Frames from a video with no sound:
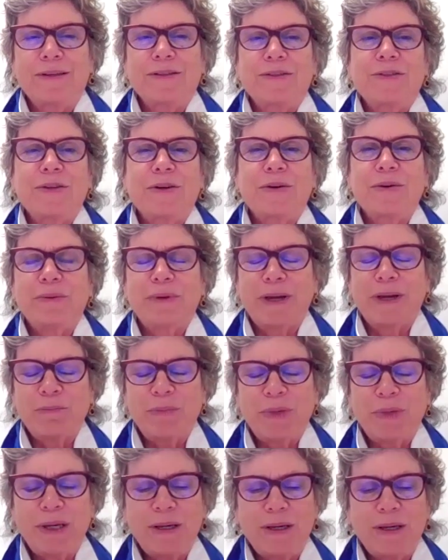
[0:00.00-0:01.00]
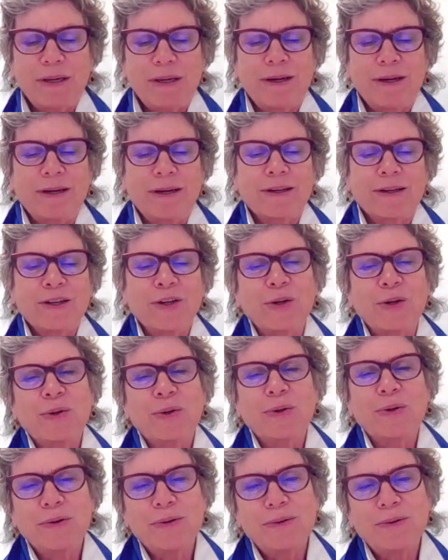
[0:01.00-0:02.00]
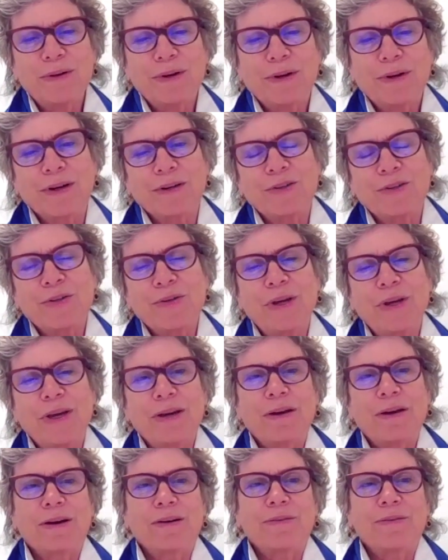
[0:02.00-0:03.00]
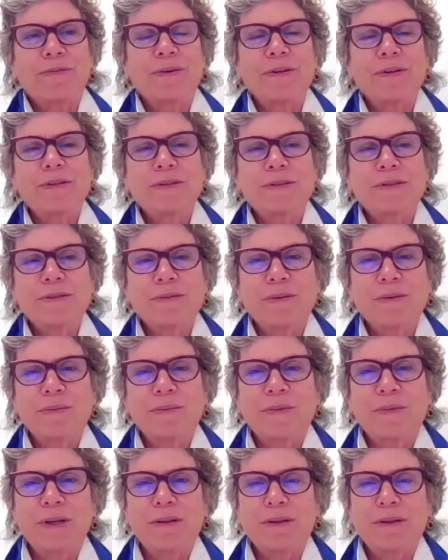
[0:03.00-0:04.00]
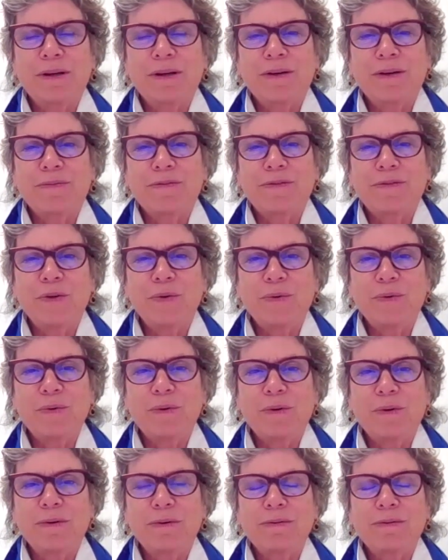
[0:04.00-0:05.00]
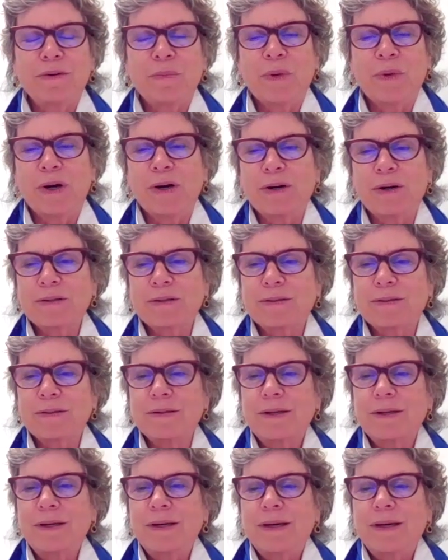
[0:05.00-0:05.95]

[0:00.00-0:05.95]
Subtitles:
So let me conclude our two-day conference with a few remarks,